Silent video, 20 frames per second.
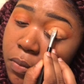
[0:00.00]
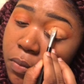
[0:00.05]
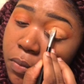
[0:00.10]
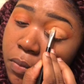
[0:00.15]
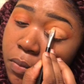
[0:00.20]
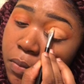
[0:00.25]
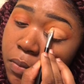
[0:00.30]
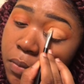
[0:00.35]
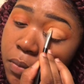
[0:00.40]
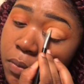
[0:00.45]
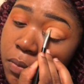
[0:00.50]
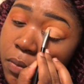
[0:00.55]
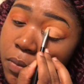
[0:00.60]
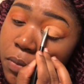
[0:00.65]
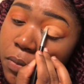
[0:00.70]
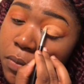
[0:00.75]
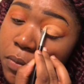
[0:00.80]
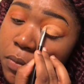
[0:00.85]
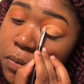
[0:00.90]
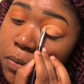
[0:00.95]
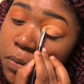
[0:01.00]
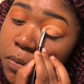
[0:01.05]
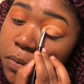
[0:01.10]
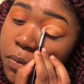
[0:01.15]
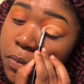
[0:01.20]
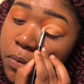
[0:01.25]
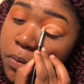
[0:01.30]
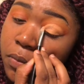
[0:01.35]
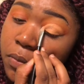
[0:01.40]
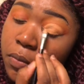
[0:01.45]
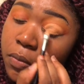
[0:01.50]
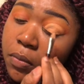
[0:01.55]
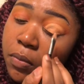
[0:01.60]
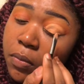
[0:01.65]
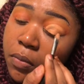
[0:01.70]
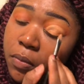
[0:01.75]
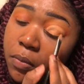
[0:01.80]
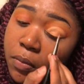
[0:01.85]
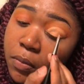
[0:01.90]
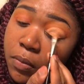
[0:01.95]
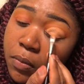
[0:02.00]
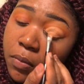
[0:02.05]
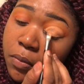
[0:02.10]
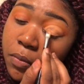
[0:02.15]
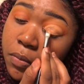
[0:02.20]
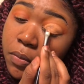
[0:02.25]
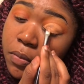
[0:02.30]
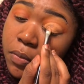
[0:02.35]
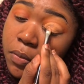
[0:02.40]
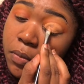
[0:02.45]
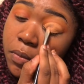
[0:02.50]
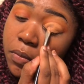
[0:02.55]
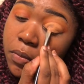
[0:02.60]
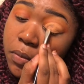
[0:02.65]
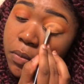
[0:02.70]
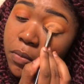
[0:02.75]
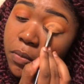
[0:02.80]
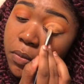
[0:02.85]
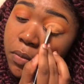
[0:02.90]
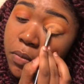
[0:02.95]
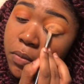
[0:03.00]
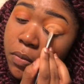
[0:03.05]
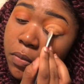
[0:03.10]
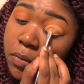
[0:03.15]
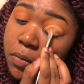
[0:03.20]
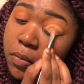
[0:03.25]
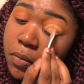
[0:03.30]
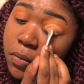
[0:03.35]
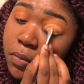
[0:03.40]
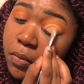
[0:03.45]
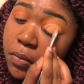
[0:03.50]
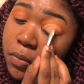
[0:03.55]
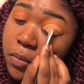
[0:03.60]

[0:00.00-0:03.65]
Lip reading: focus, like do not do anything else.